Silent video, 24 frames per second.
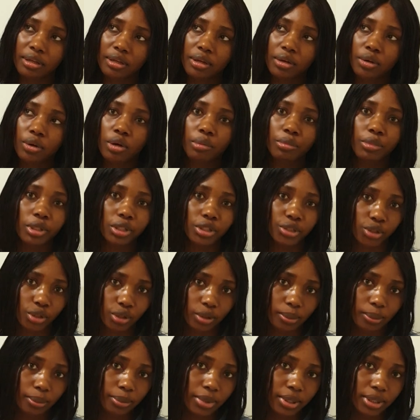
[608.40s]
normal
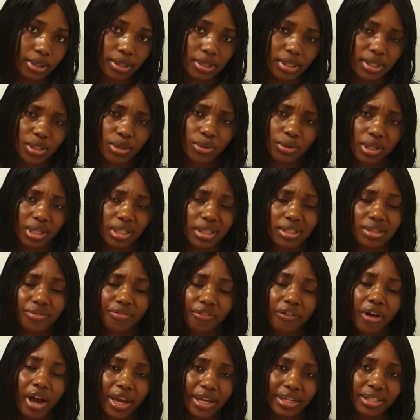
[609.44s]
job students
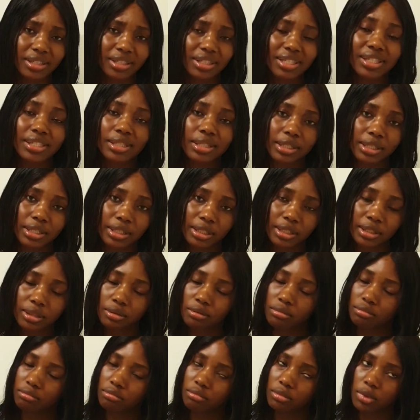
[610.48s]
find easily.
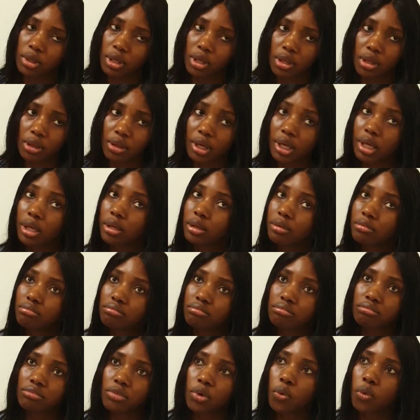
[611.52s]
You
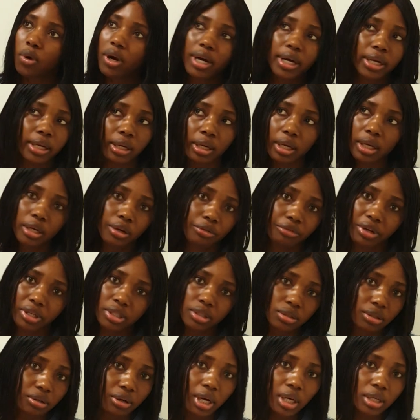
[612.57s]
can work in
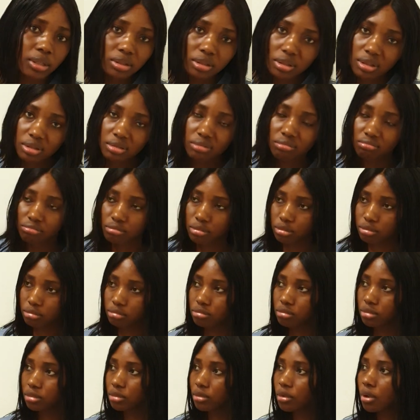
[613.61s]
restaurants,
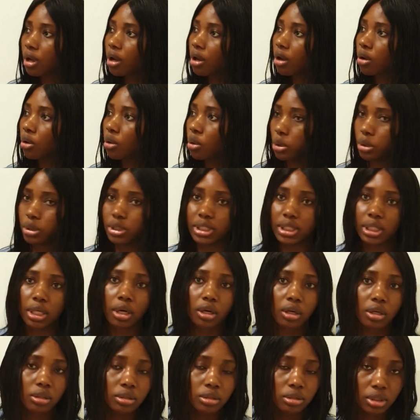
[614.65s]

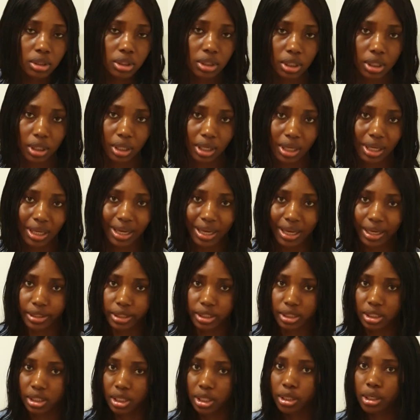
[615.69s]
hotels,
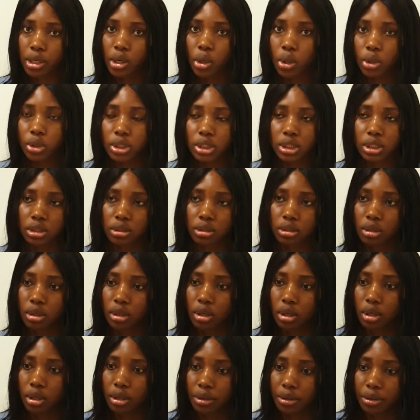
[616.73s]
casinos.
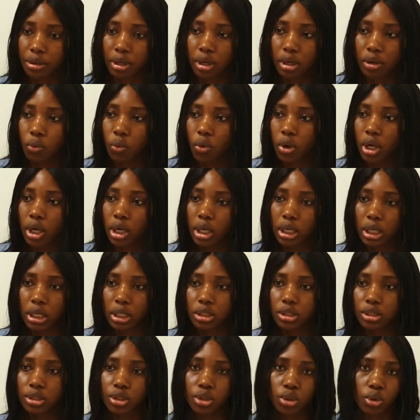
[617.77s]
You can work
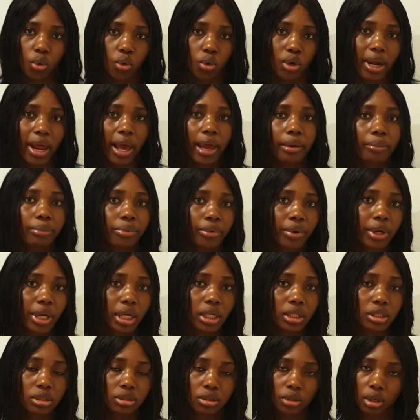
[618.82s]
in school
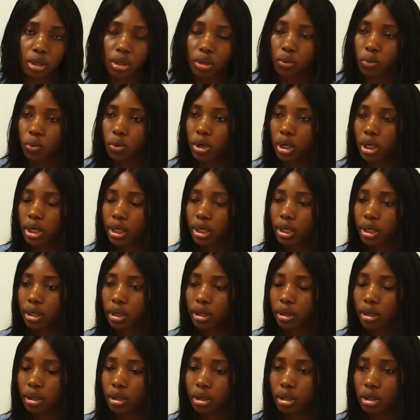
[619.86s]
libraries. You can work
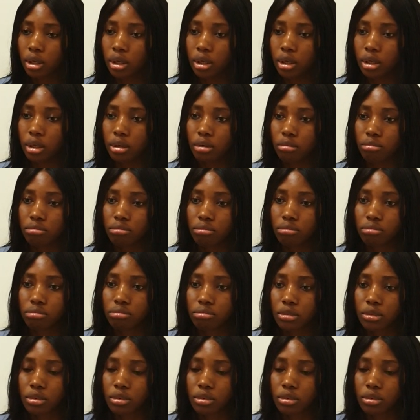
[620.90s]
in